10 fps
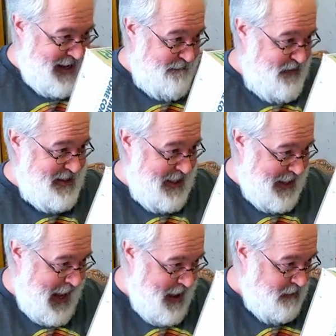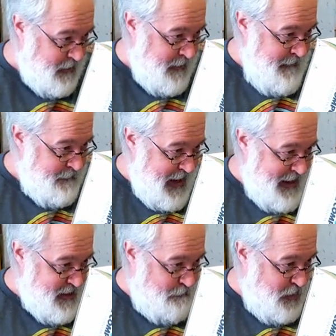like VisiCalc
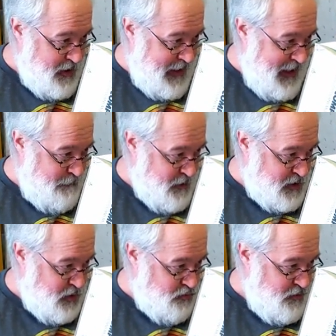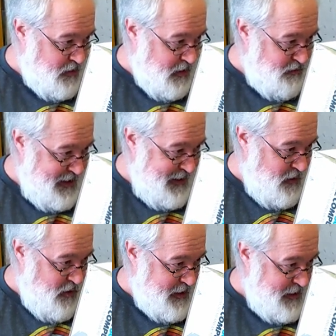and the Bookkeeper to
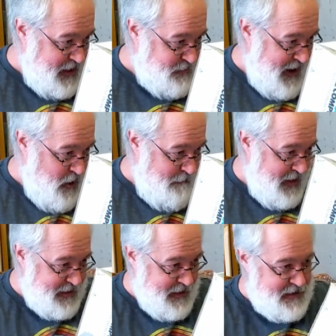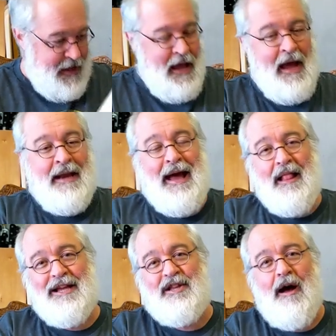really organize my home business. Now,
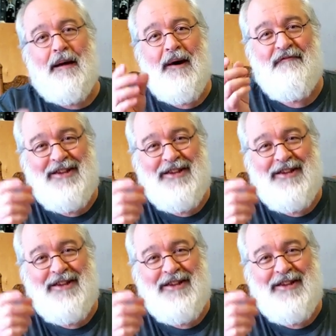let's talk about